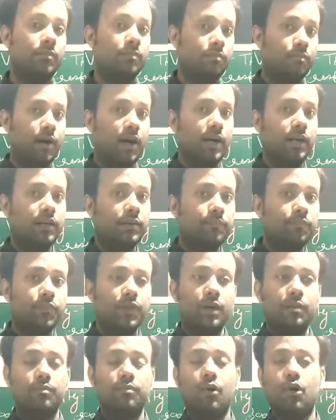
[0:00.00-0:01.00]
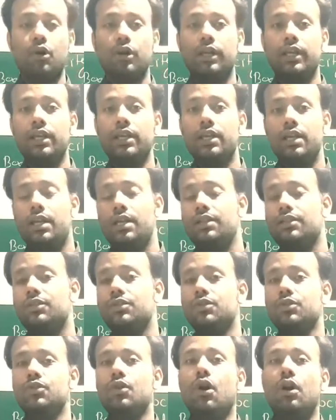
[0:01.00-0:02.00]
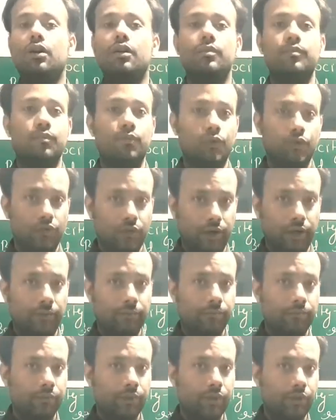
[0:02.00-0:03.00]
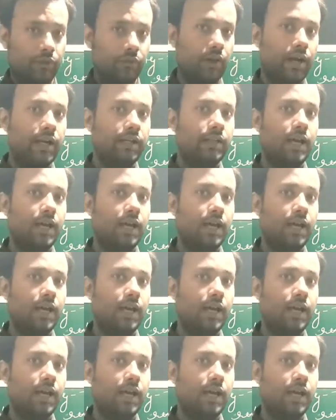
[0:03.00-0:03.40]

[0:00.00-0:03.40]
but body is not moving, right?